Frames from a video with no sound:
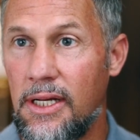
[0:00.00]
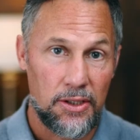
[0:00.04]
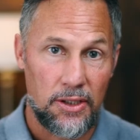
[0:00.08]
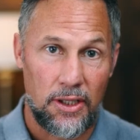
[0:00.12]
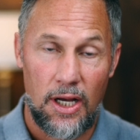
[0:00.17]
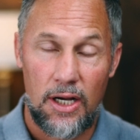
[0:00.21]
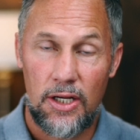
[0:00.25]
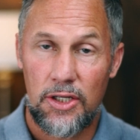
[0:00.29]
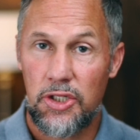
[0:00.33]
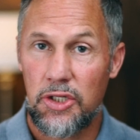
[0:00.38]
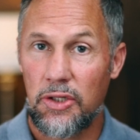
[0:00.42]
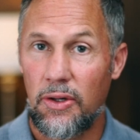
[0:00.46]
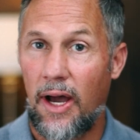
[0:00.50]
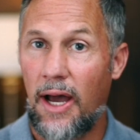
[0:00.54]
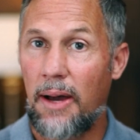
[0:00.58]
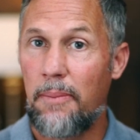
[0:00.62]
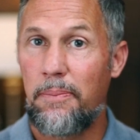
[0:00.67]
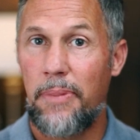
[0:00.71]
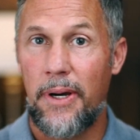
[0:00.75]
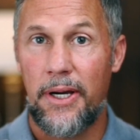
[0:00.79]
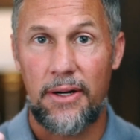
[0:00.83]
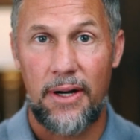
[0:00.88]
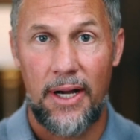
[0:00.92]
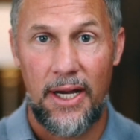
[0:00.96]
You'll also
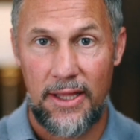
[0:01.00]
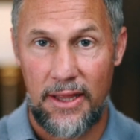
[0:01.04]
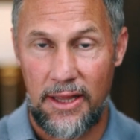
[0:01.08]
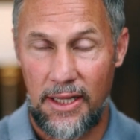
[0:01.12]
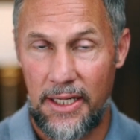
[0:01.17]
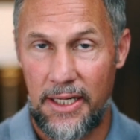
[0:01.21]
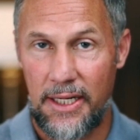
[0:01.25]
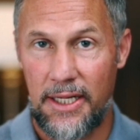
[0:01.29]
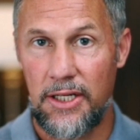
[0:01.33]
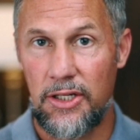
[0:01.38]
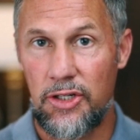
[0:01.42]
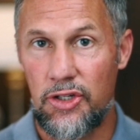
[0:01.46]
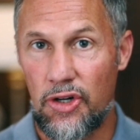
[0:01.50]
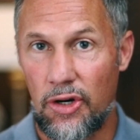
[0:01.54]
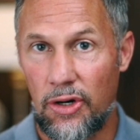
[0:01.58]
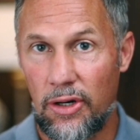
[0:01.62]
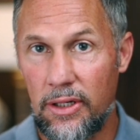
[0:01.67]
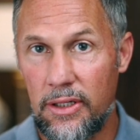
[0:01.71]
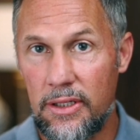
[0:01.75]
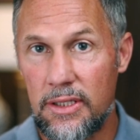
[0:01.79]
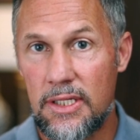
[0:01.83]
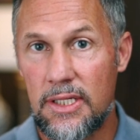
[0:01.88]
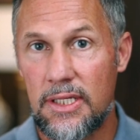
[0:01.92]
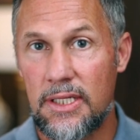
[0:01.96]
have better athletic
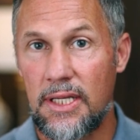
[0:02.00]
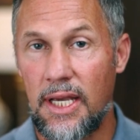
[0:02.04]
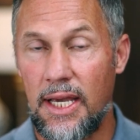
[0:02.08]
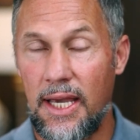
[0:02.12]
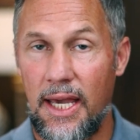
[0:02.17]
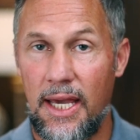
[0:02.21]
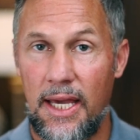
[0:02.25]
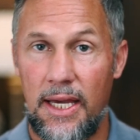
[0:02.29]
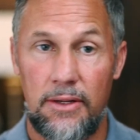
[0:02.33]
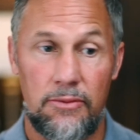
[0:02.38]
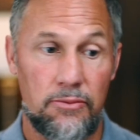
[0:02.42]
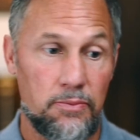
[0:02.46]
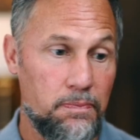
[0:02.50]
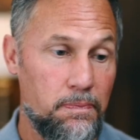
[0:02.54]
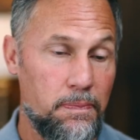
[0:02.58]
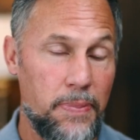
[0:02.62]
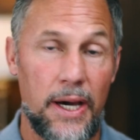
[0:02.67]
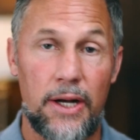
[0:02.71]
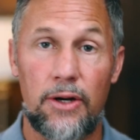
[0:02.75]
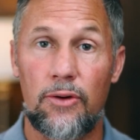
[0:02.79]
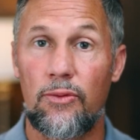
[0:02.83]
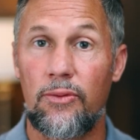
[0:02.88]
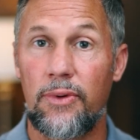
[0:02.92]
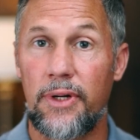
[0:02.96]
endurance and
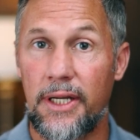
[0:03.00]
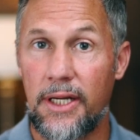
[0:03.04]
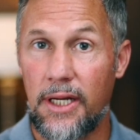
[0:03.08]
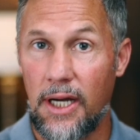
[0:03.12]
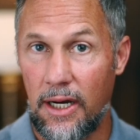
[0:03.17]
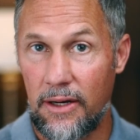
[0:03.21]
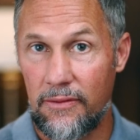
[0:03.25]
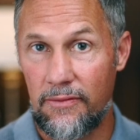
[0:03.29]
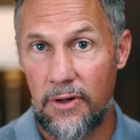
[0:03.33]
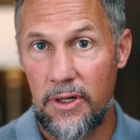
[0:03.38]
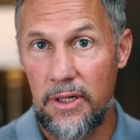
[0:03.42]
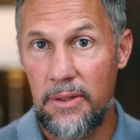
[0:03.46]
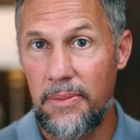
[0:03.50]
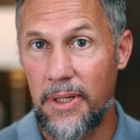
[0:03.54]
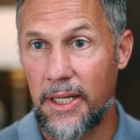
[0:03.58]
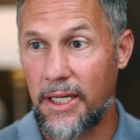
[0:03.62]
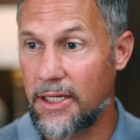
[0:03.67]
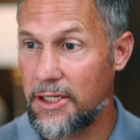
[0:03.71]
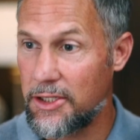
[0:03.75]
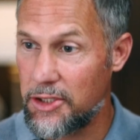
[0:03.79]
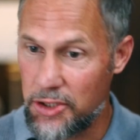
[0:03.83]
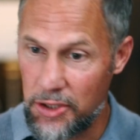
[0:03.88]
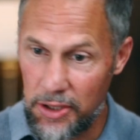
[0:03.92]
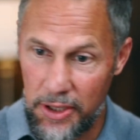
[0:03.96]
better recovery
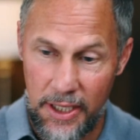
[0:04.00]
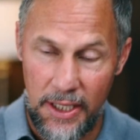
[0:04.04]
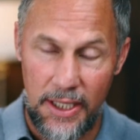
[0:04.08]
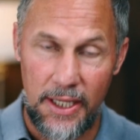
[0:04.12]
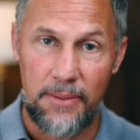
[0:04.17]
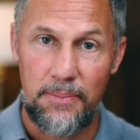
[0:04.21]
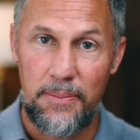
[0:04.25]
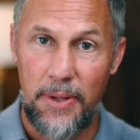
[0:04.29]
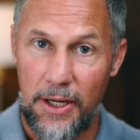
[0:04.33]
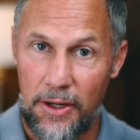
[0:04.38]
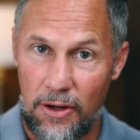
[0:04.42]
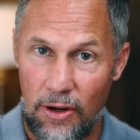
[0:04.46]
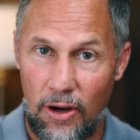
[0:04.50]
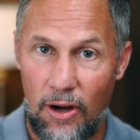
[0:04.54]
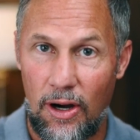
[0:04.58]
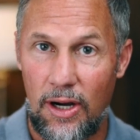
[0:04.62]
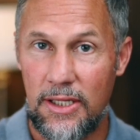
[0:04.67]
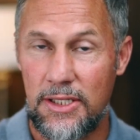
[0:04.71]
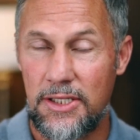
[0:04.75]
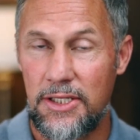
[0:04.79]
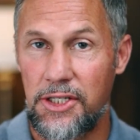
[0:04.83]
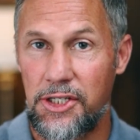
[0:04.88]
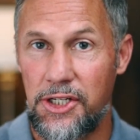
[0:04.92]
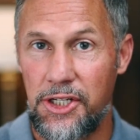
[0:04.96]
because you're getting better
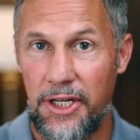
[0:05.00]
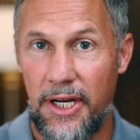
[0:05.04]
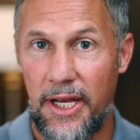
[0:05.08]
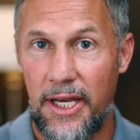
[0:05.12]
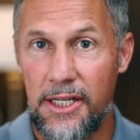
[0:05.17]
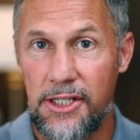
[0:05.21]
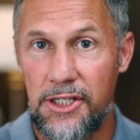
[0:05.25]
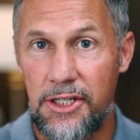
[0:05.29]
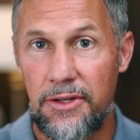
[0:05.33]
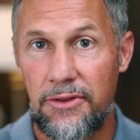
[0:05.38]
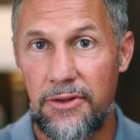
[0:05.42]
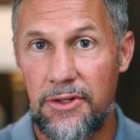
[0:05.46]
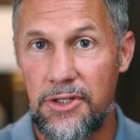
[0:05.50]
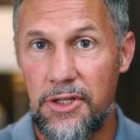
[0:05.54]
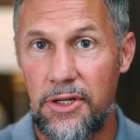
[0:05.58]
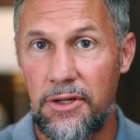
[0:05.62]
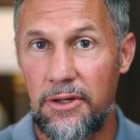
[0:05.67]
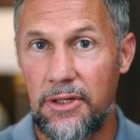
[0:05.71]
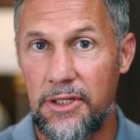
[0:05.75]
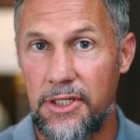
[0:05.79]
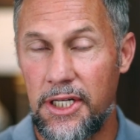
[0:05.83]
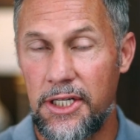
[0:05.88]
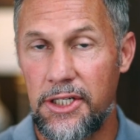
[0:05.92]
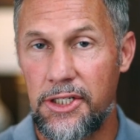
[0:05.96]
oxygenation to
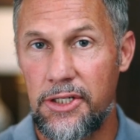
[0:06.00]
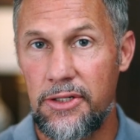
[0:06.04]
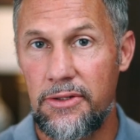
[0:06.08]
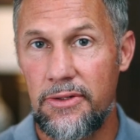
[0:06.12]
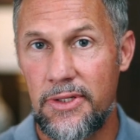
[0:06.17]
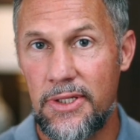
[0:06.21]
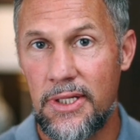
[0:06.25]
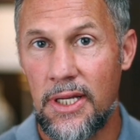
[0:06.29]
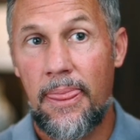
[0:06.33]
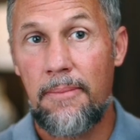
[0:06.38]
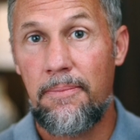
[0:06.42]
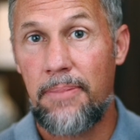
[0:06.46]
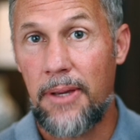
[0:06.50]
your tissues.